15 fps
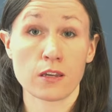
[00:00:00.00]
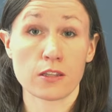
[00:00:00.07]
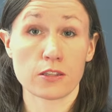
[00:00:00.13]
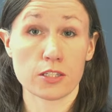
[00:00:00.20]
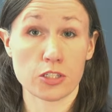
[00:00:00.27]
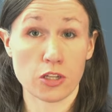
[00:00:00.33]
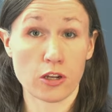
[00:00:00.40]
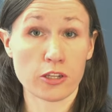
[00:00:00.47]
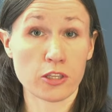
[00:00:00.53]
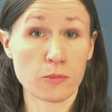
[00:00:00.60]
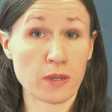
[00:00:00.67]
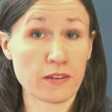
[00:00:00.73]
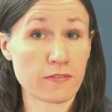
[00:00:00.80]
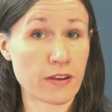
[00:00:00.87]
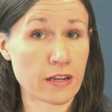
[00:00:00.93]
The
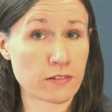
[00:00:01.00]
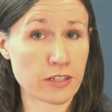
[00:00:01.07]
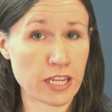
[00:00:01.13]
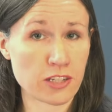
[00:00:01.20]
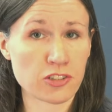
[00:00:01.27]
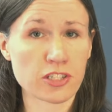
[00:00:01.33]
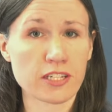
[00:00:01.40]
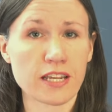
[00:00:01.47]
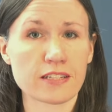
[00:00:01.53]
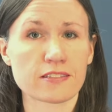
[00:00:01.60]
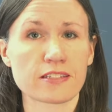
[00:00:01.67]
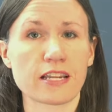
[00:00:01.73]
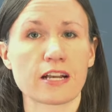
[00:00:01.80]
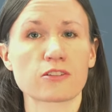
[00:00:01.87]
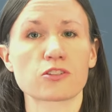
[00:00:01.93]
Document Foundation has
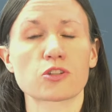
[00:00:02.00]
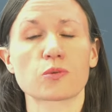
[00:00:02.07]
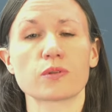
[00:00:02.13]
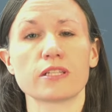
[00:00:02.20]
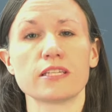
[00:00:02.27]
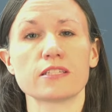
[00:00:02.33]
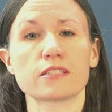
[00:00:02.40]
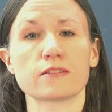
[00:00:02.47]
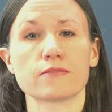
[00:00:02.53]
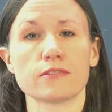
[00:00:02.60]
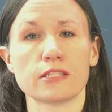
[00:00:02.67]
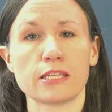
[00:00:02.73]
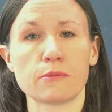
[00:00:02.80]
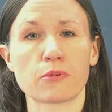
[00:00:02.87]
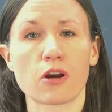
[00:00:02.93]
announced the release of
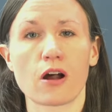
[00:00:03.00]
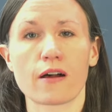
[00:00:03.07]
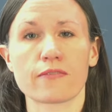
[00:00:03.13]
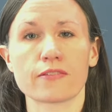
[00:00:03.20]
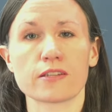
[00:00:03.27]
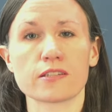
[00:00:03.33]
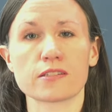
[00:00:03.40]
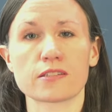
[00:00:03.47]
LibreOffice